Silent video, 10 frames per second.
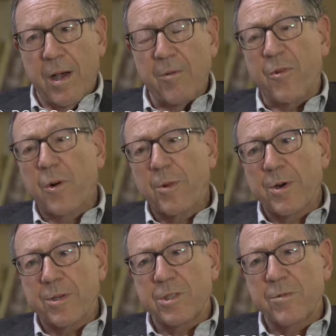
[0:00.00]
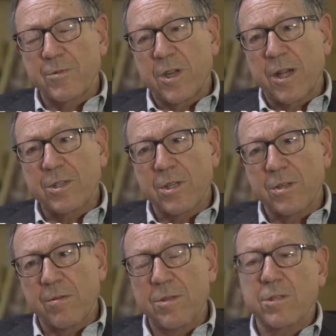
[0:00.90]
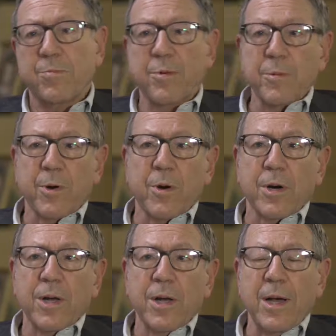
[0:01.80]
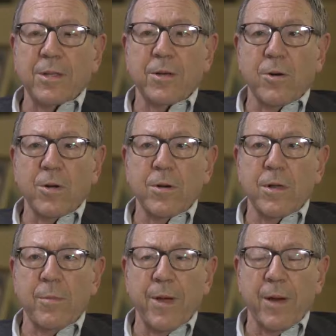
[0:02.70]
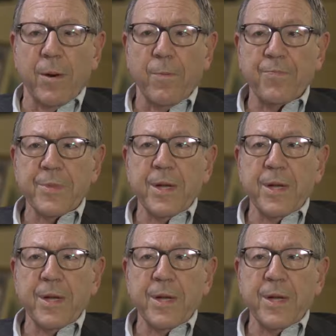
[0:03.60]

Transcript: Our former Chief Justice of the Supreme Court, Antonio Lamer,